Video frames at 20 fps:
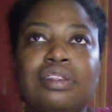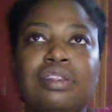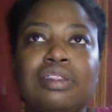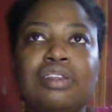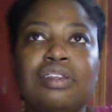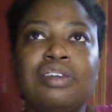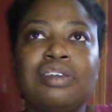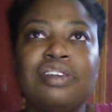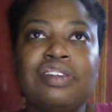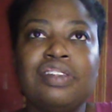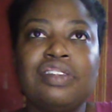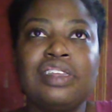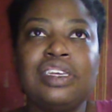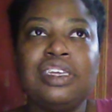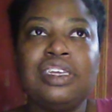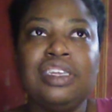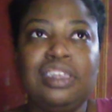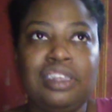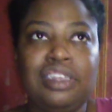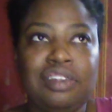
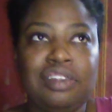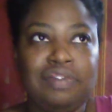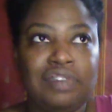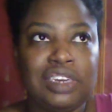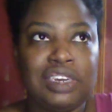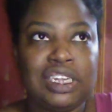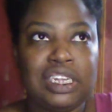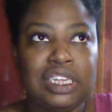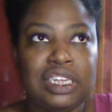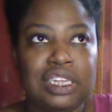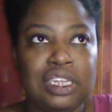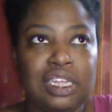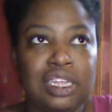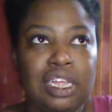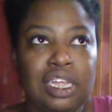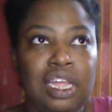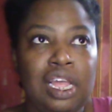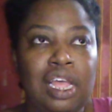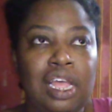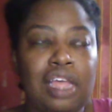Thursday evening.
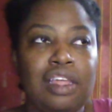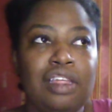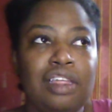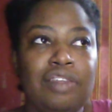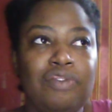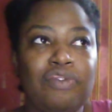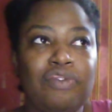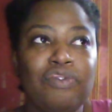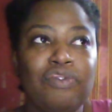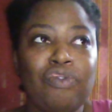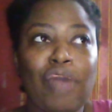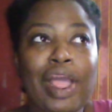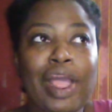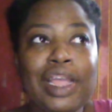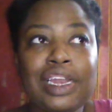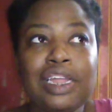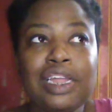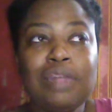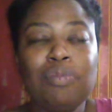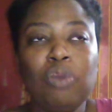And
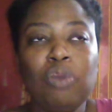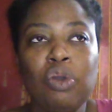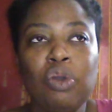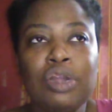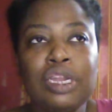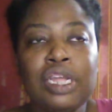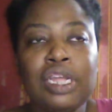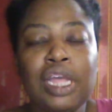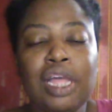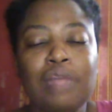Friday morning,